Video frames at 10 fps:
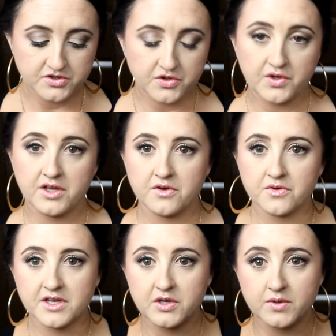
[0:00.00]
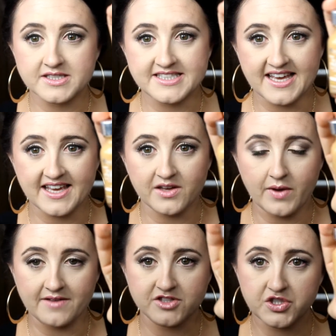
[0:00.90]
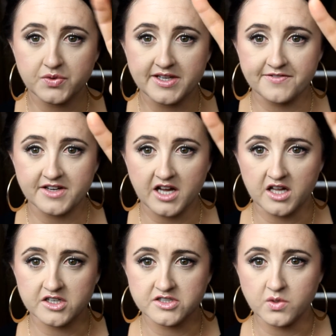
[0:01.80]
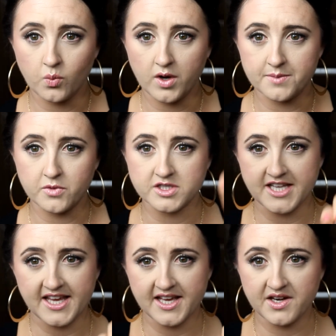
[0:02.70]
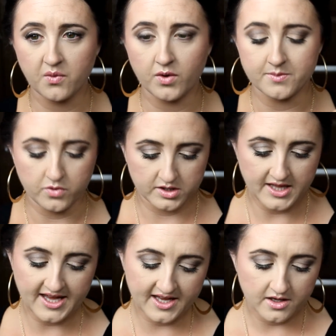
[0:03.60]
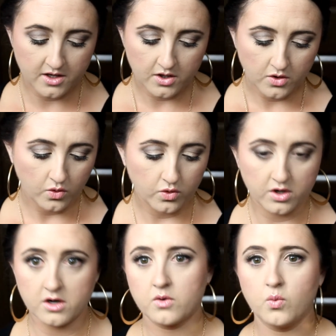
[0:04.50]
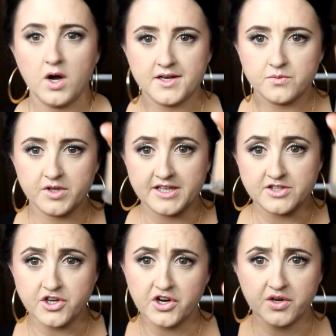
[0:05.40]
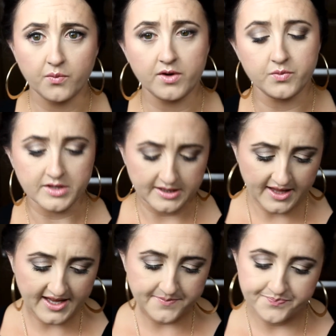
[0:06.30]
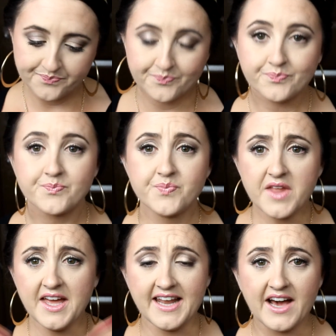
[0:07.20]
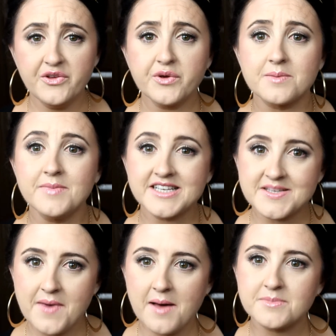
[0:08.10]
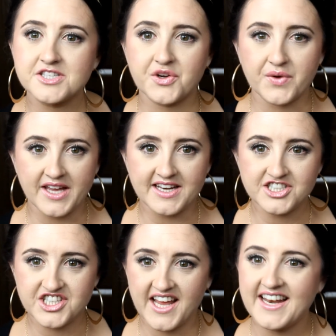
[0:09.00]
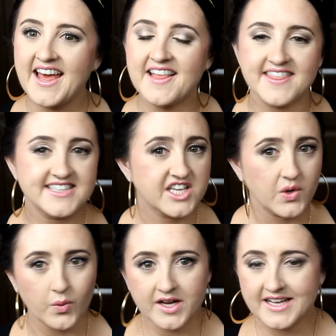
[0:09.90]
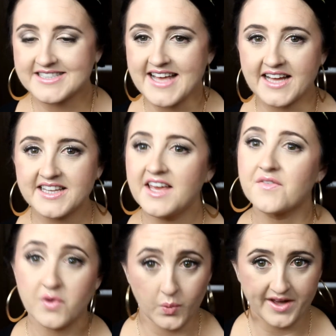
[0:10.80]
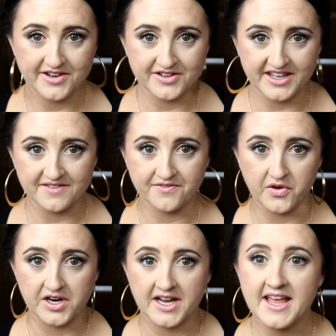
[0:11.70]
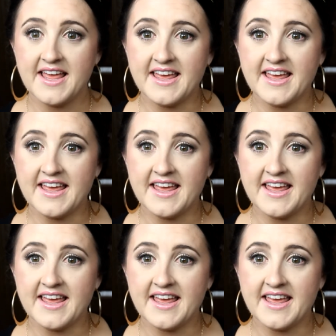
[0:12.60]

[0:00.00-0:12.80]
So you, you can say you have two different colors, one more tan, one more light, or one really dark, one really light, and how you can mix them up to create a shade that's going to work exactly for what you're looking for.